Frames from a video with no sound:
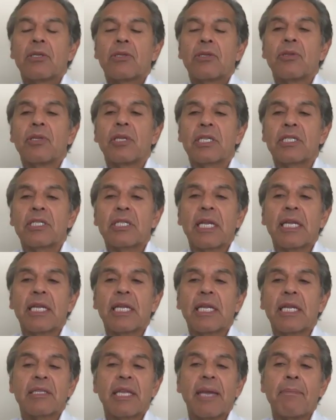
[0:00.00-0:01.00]
To the extent
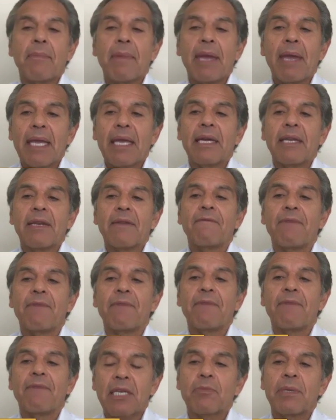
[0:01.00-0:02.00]
that they make an
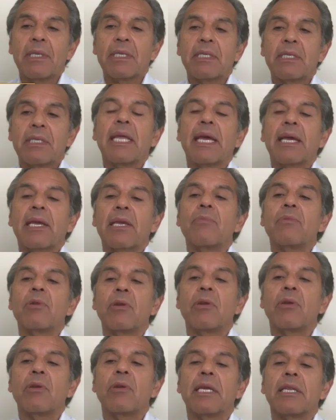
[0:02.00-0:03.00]
investment in that
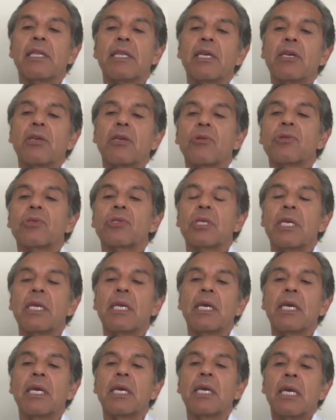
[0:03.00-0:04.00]
community, I think you'll
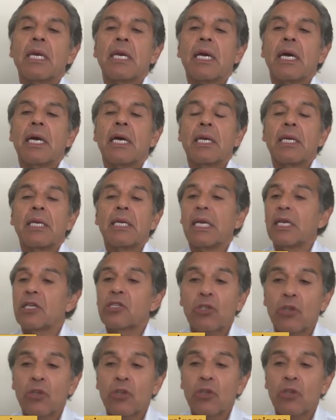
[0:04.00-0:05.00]
see,
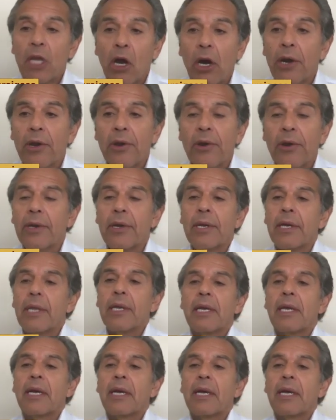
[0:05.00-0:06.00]
yes, it'll be harder.
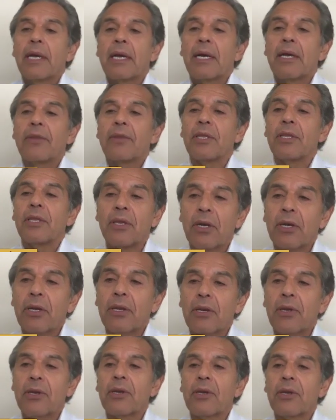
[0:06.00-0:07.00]
The
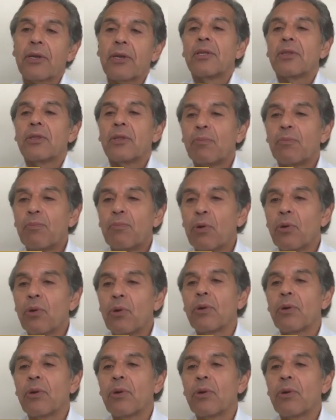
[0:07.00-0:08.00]
younger, the
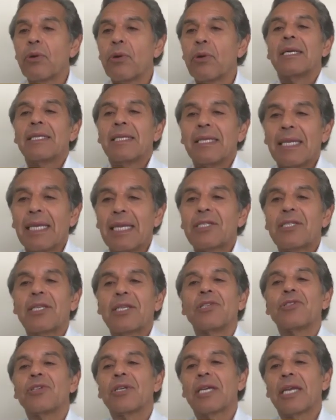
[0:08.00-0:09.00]
poorer, the
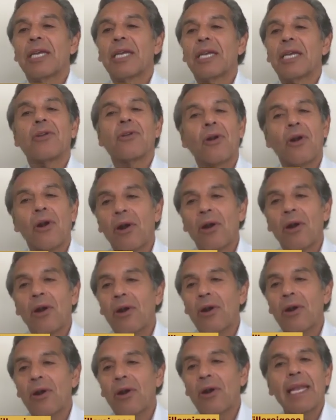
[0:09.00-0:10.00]
less educated are
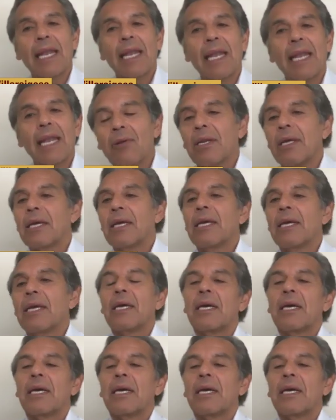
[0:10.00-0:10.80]
harder to get out